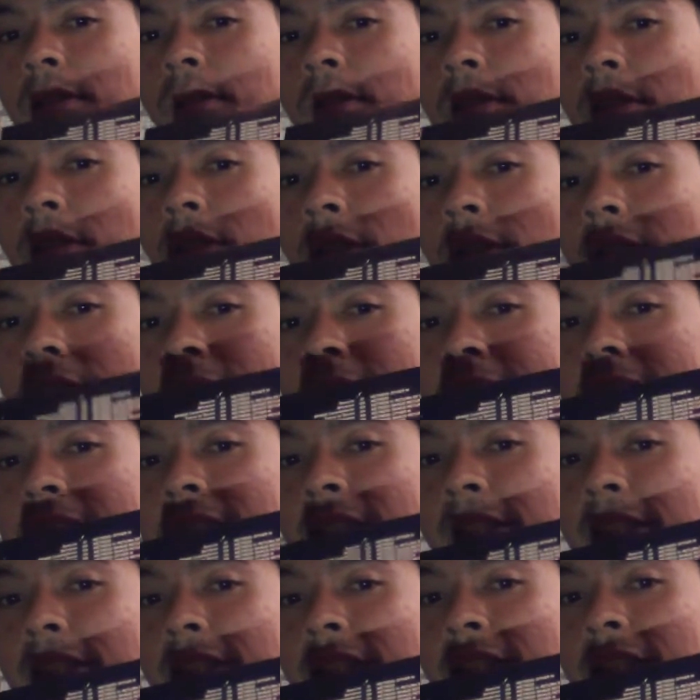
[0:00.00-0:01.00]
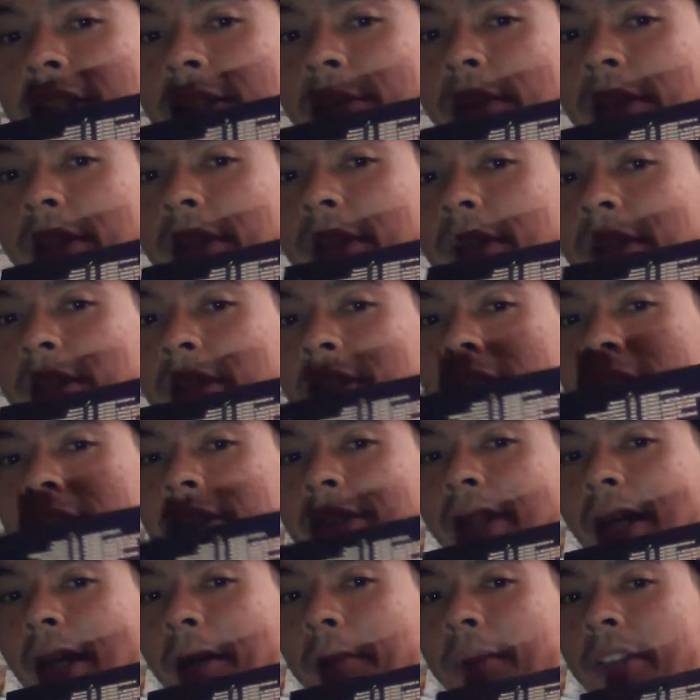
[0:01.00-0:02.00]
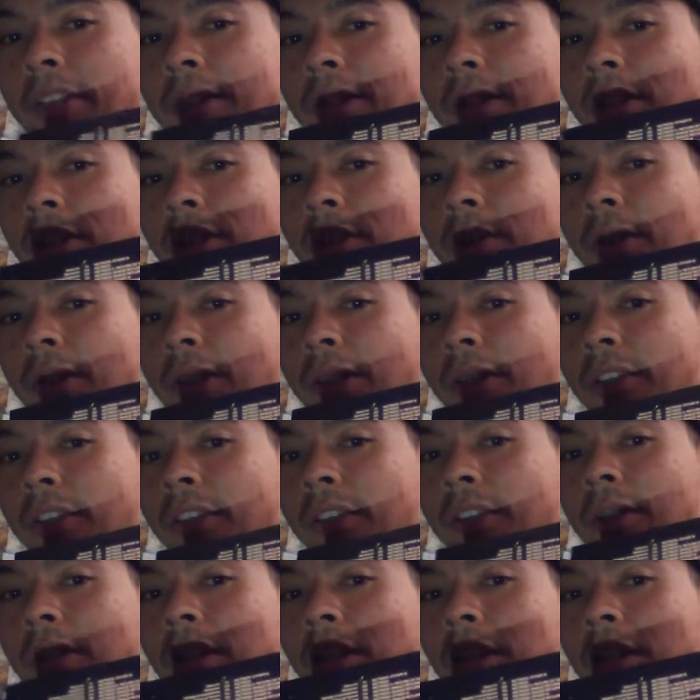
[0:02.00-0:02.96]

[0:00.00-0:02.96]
looking CD with the Samus logo.